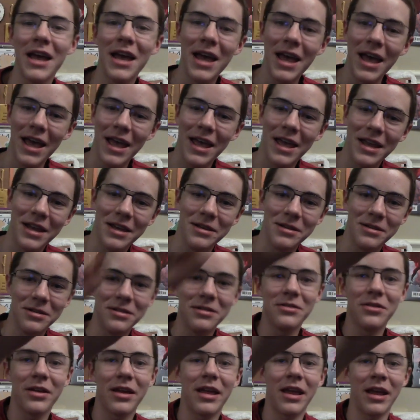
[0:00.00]
and
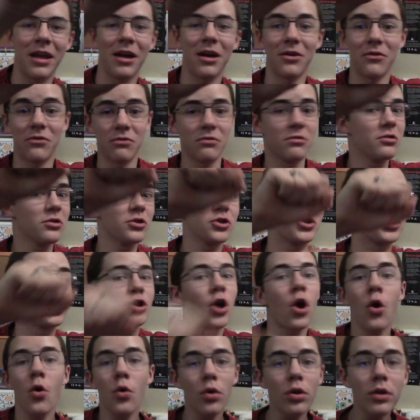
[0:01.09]
Aoth
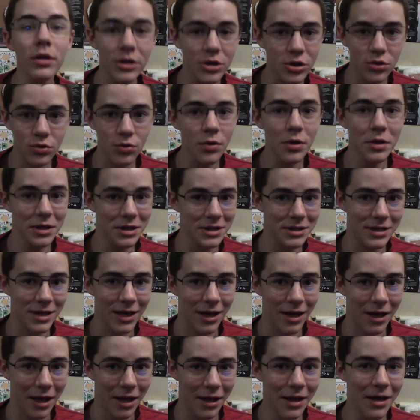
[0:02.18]
totally destroyed this
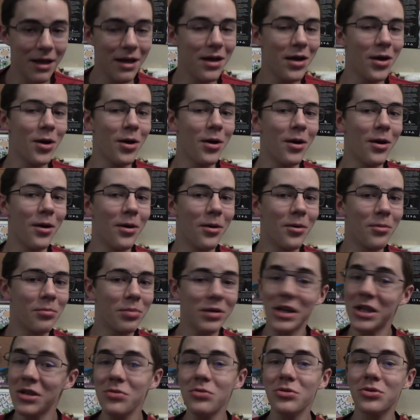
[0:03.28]
guy, but
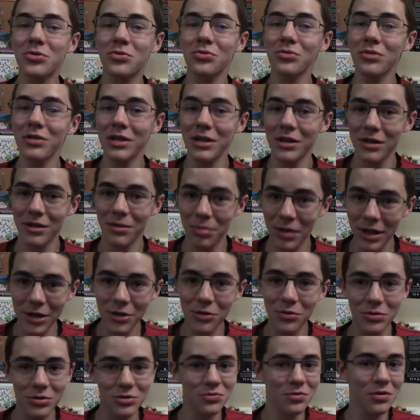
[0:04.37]
the player
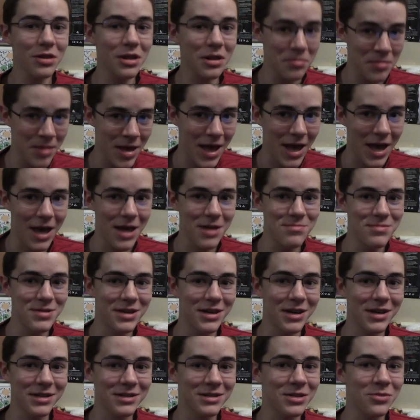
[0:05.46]
was really mad
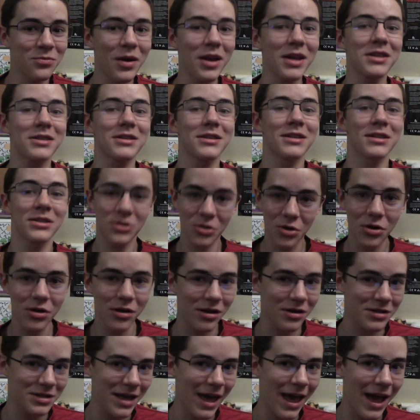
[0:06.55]
because he wasted his good
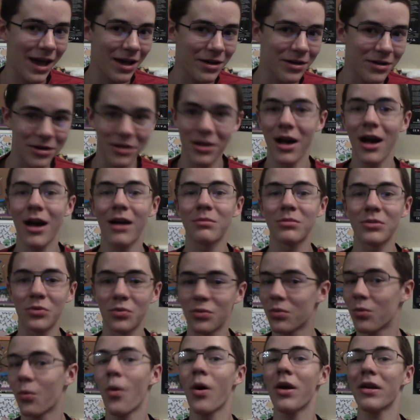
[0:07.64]
attack on a goblin with
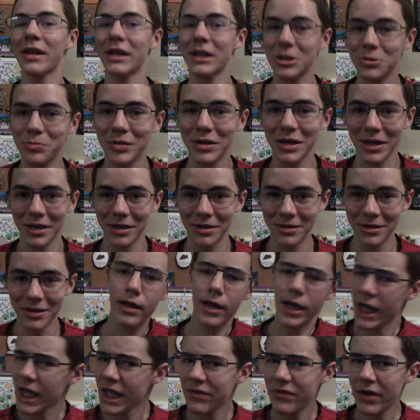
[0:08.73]
1 HP.
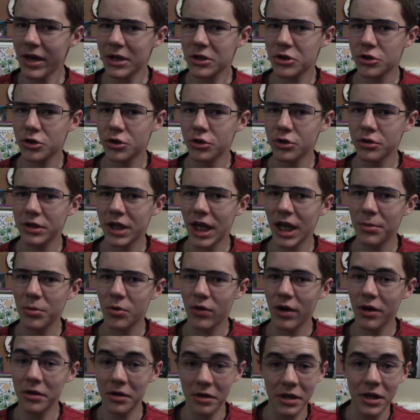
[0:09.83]
Avac's turn came
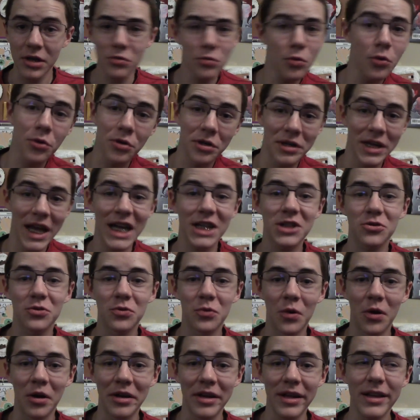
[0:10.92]
around and he rolled a natural
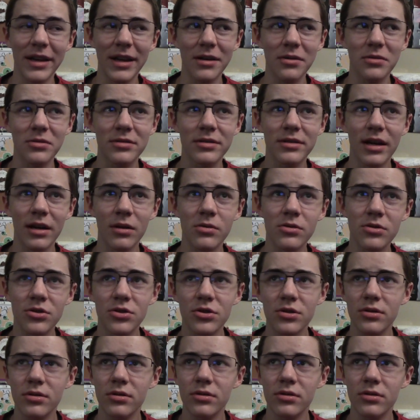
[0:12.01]
1, and I was